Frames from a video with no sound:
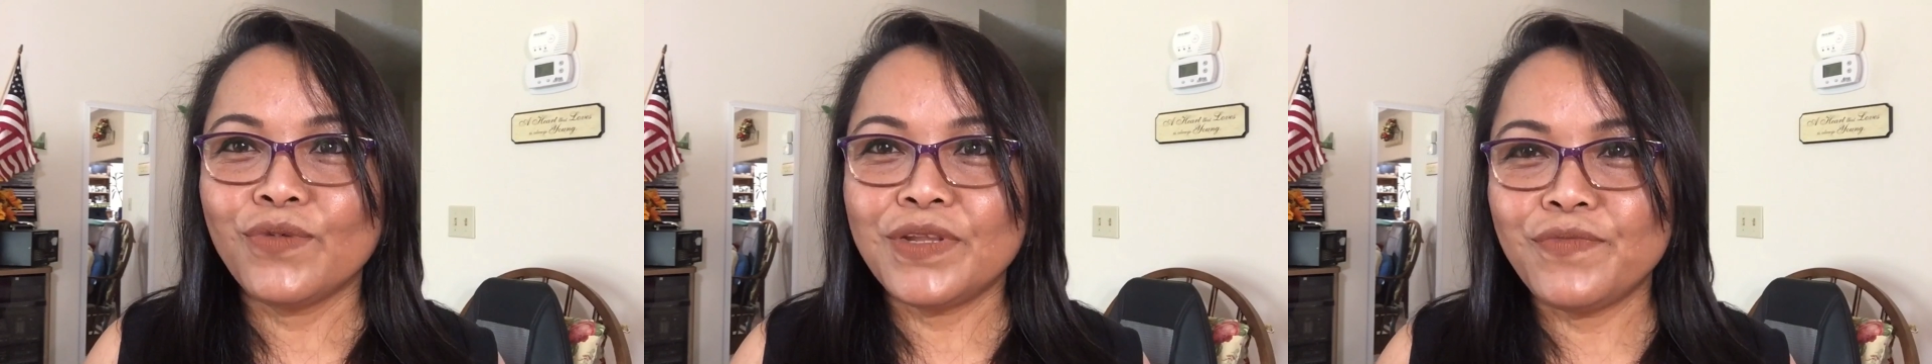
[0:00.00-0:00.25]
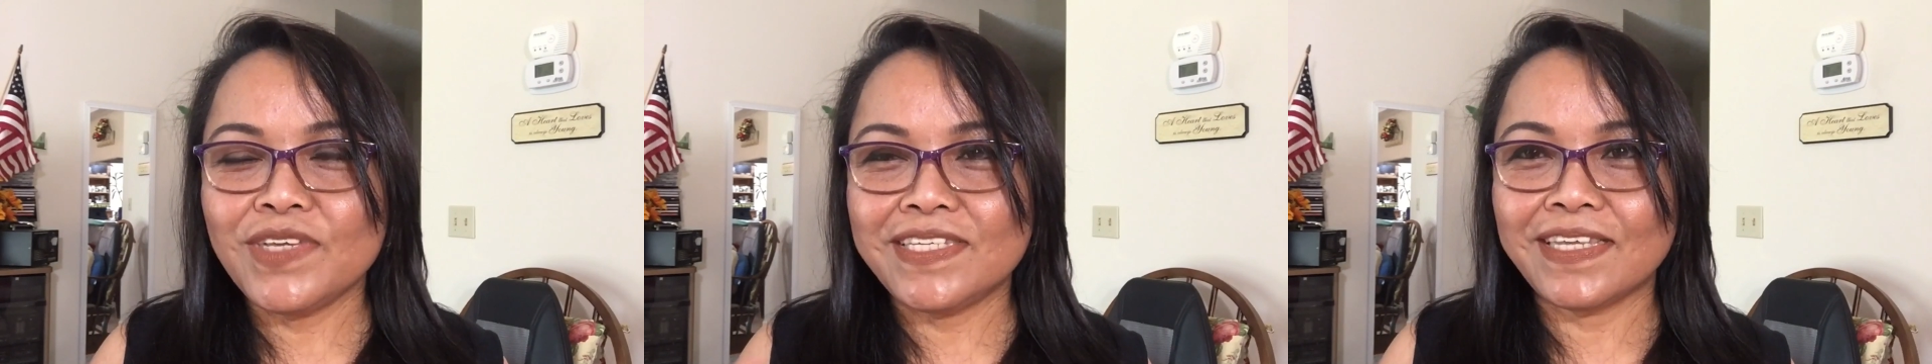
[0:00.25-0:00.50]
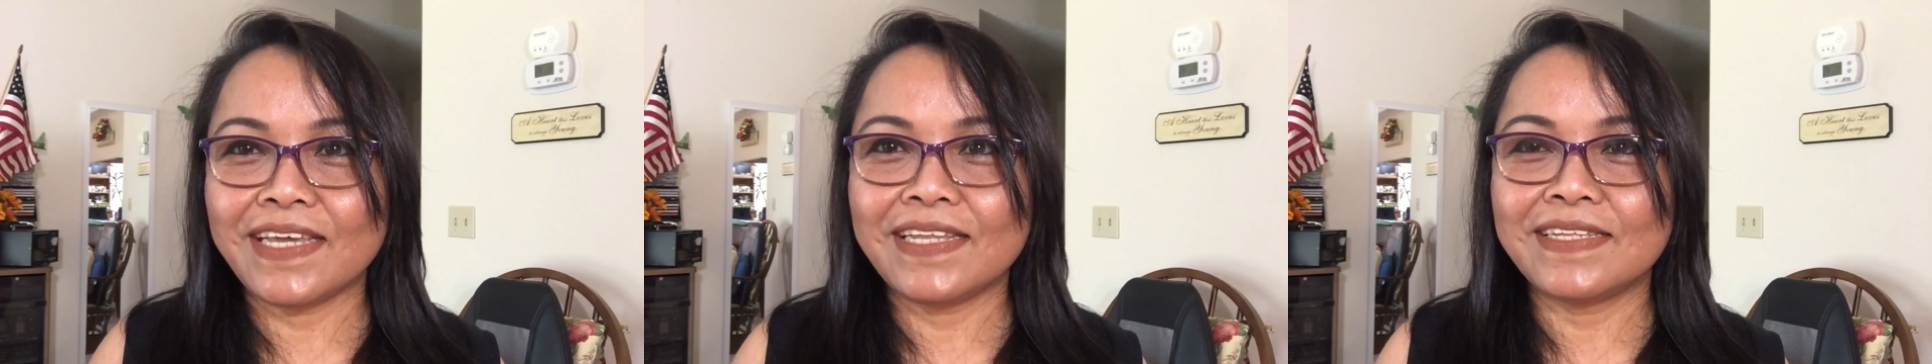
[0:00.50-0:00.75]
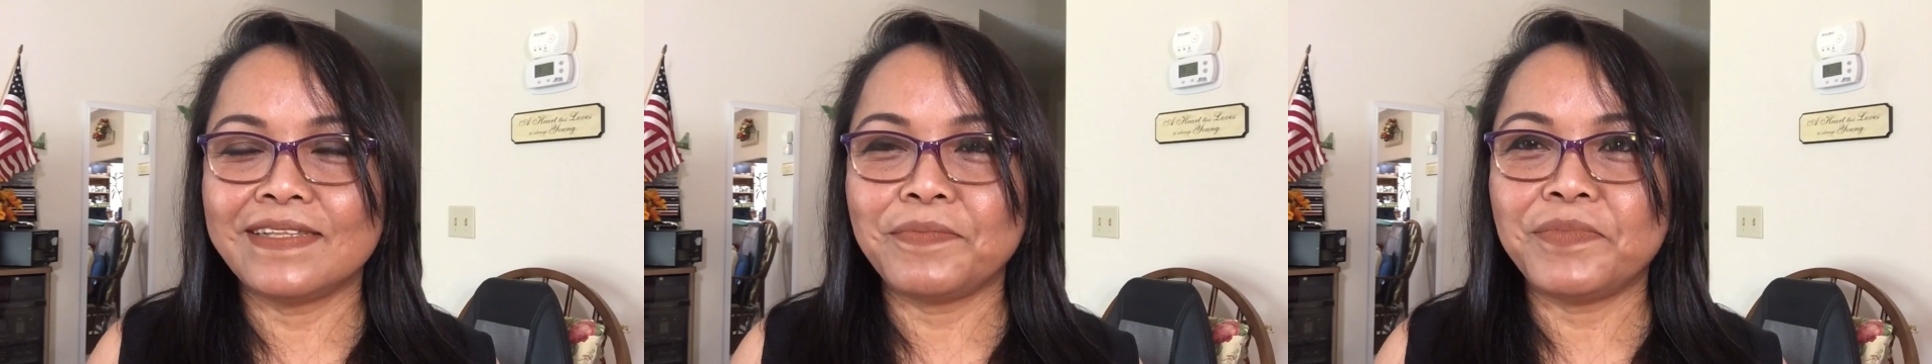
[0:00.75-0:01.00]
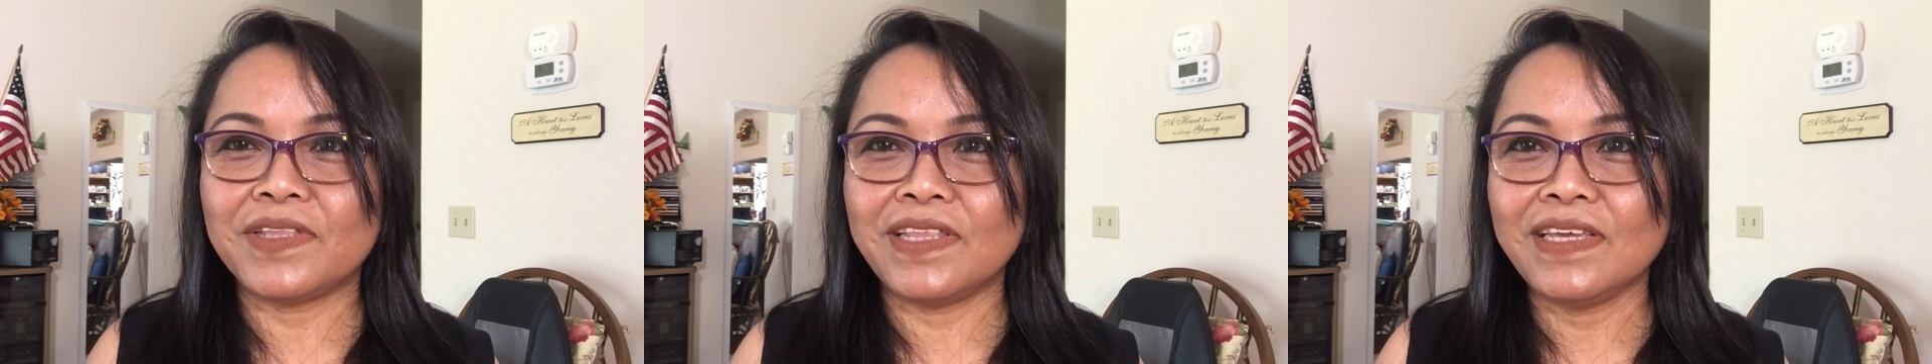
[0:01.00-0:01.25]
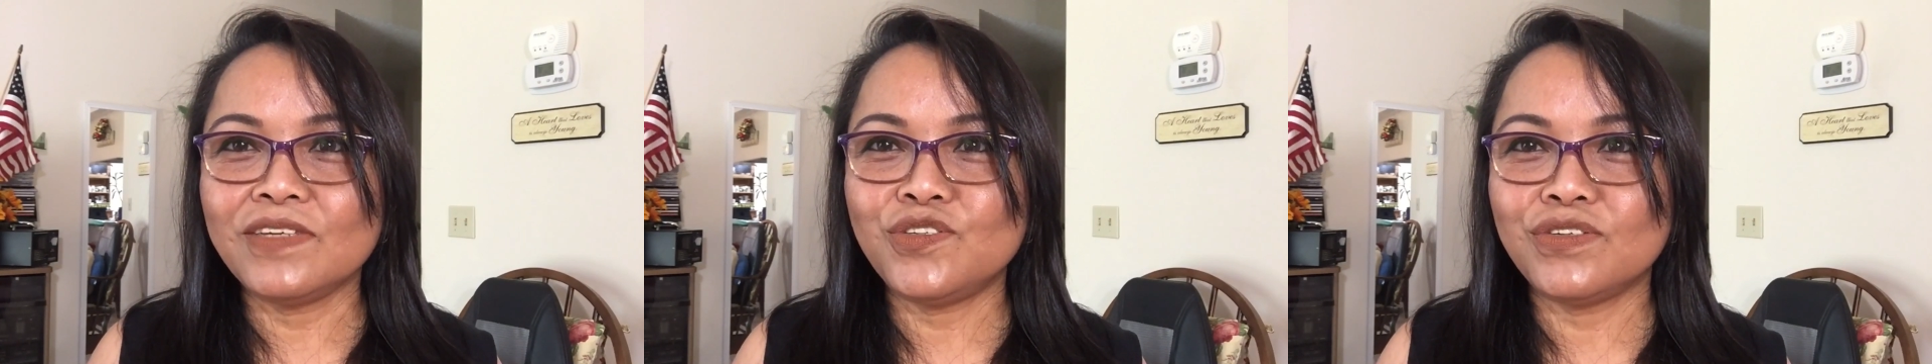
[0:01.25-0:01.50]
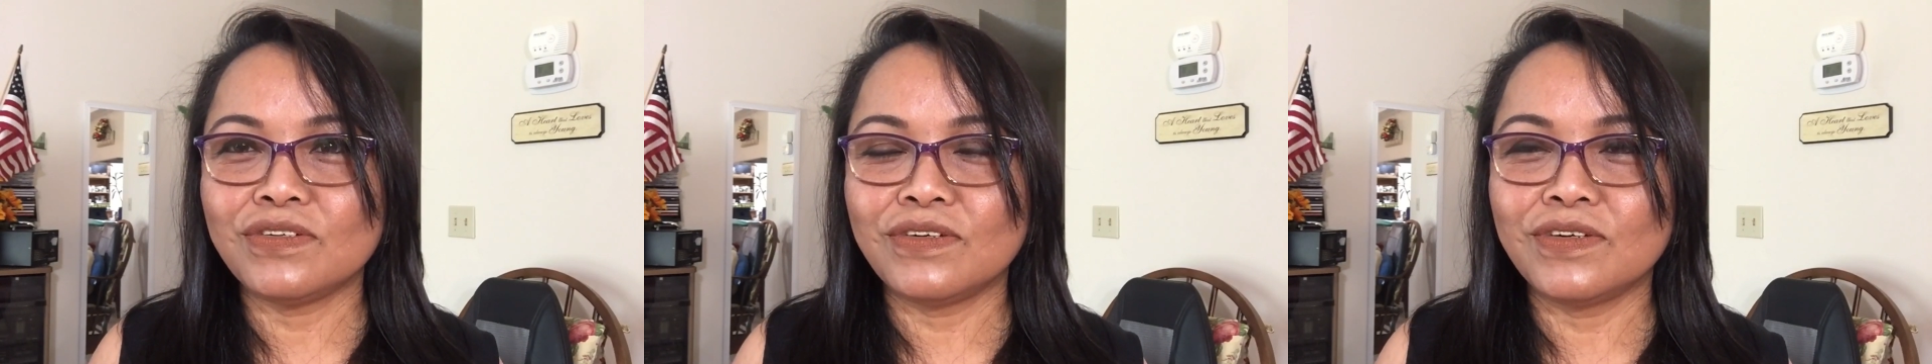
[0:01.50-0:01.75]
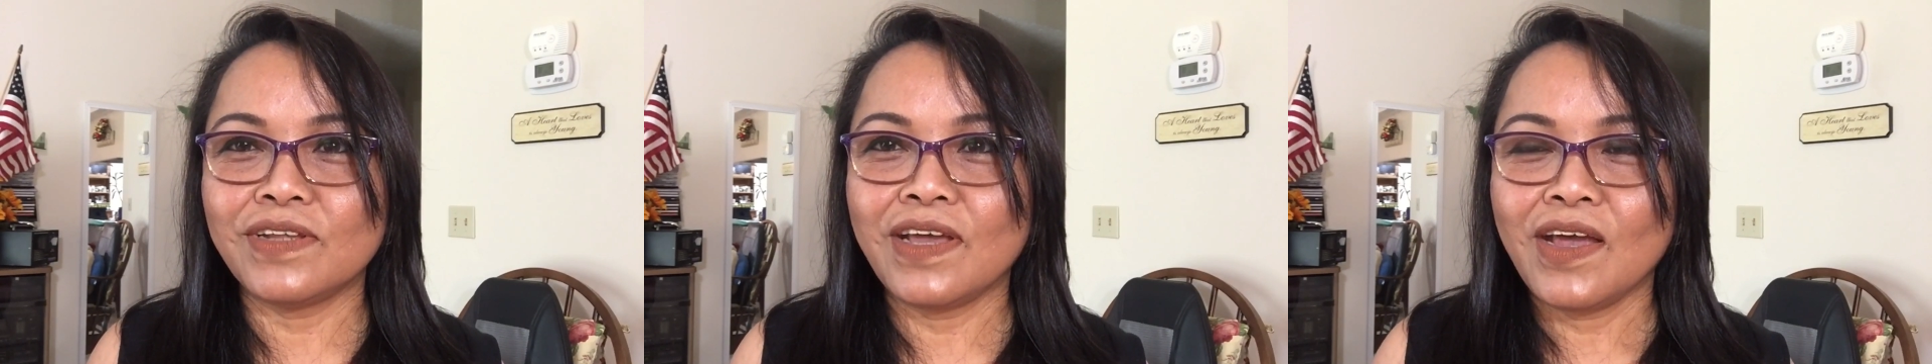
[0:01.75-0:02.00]
when we send the
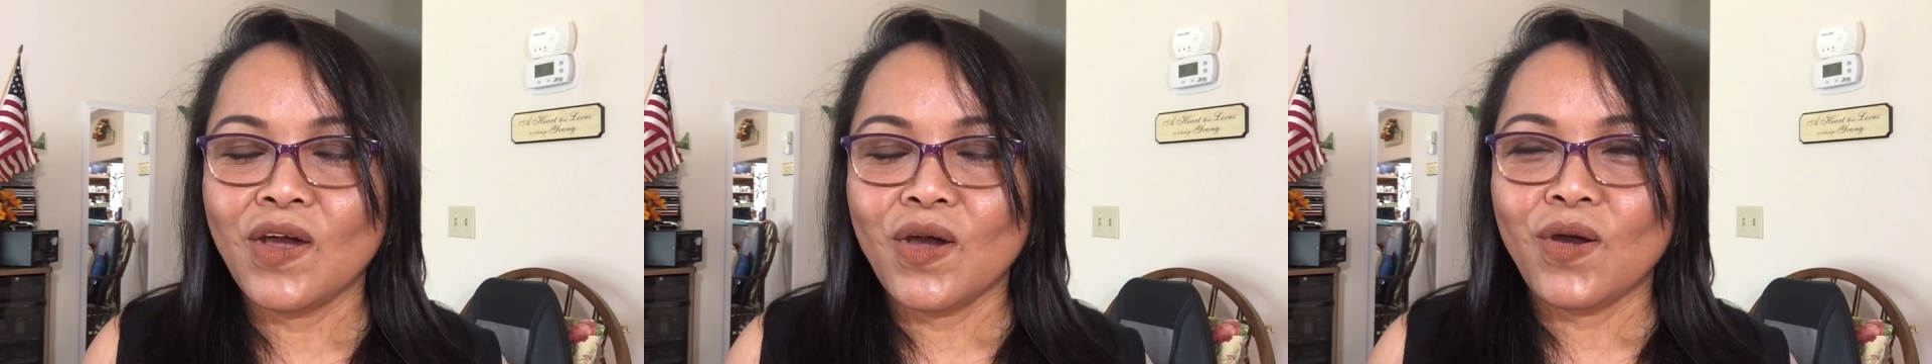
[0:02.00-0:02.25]
petition,